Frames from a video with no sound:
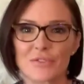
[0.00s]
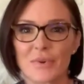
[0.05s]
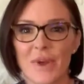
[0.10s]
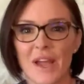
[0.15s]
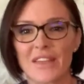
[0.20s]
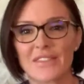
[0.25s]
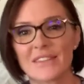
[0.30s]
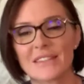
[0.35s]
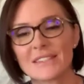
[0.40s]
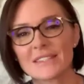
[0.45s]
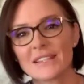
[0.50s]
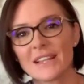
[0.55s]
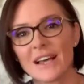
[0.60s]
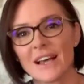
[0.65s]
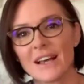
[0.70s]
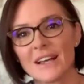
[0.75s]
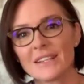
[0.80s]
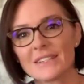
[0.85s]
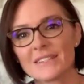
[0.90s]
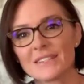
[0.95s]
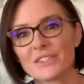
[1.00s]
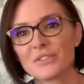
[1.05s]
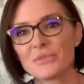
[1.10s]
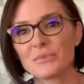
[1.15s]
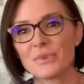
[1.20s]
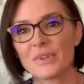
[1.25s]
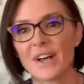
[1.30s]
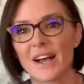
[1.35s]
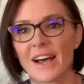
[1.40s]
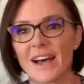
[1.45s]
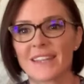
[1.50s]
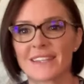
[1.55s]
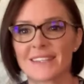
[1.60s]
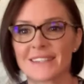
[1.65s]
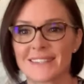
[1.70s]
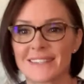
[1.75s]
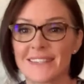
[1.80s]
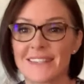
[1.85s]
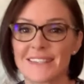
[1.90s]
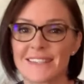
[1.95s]
Throughout this class, you will
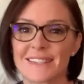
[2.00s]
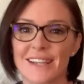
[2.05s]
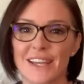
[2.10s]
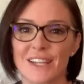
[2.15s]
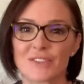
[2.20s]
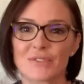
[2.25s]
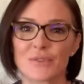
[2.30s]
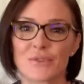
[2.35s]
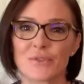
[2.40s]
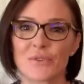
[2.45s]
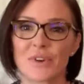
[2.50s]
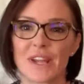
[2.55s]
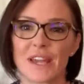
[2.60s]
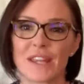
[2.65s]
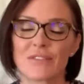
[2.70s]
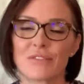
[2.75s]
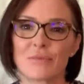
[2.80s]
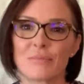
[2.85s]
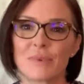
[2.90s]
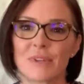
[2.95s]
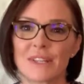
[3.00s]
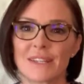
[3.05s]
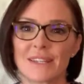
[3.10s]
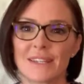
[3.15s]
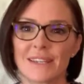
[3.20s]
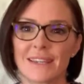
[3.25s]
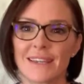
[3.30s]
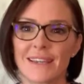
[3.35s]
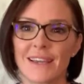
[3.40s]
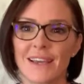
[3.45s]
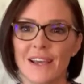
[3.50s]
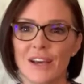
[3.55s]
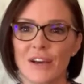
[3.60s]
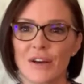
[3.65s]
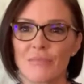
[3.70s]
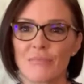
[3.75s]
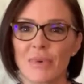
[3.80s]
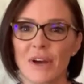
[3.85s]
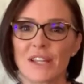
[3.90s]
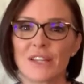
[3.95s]
harness this natural creative ability
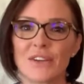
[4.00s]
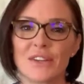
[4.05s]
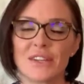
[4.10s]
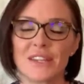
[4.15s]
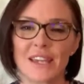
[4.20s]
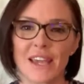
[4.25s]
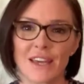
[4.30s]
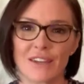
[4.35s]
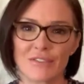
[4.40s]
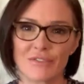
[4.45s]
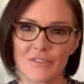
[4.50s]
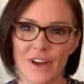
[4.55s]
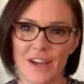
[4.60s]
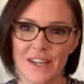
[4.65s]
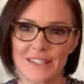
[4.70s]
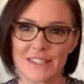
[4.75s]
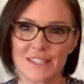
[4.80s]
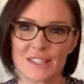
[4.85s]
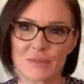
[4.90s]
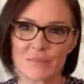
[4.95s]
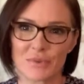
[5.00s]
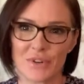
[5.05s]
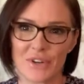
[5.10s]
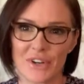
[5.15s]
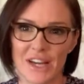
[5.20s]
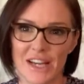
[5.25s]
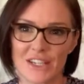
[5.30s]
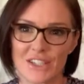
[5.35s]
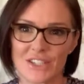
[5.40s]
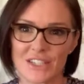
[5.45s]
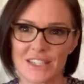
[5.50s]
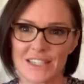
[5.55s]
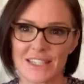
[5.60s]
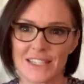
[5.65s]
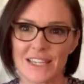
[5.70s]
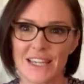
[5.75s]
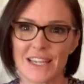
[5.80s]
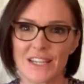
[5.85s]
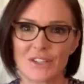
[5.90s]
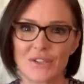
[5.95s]
by learning how to find
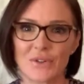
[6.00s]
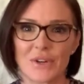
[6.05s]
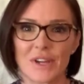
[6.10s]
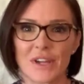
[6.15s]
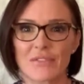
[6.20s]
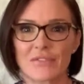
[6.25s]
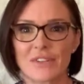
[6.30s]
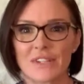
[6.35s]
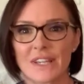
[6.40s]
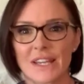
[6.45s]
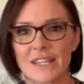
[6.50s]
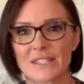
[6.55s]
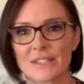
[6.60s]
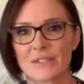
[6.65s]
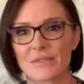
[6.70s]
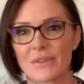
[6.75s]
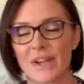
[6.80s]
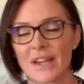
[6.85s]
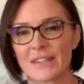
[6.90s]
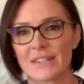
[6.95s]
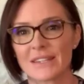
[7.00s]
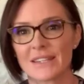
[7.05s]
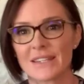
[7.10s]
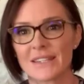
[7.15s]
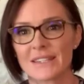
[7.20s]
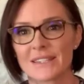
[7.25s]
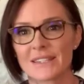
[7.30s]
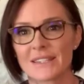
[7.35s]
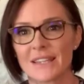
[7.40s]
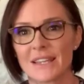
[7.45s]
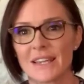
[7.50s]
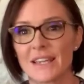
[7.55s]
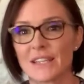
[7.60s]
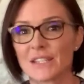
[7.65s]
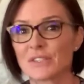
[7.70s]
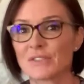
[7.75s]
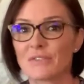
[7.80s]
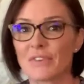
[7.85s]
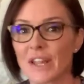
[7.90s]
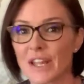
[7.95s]
inspiration in your everyday surroundings,
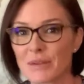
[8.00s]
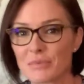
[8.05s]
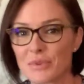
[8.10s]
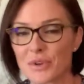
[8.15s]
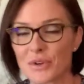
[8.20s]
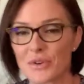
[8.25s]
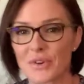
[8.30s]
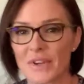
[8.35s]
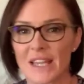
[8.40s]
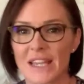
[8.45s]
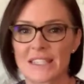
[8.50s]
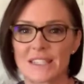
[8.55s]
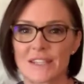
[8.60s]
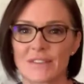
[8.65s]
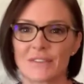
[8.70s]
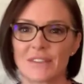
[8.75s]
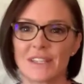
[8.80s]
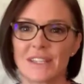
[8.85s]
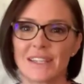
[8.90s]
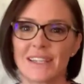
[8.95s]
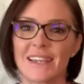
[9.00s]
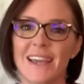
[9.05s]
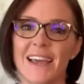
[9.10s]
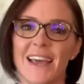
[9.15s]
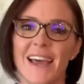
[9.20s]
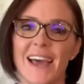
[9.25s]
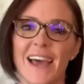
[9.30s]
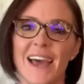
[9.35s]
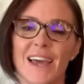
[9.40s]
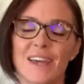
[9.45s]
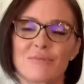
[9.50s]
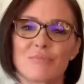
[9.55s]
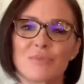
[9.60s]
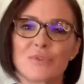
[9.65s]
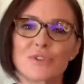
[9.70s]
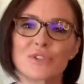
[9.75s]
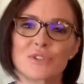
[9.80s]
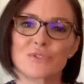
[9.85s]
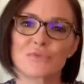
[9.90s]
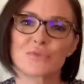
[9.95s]
develop your creativity, and
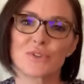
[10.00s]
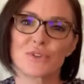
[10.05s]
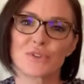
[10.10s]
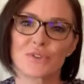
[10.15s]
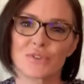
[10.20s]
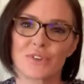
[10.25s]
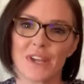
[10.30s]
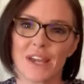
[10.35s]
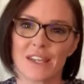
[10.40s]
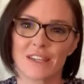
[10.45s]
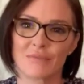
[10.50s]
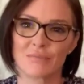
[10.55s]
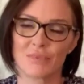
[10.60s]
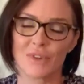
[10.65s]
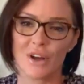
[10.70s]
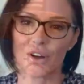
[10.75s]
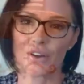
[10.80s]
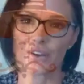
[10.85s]
push through creative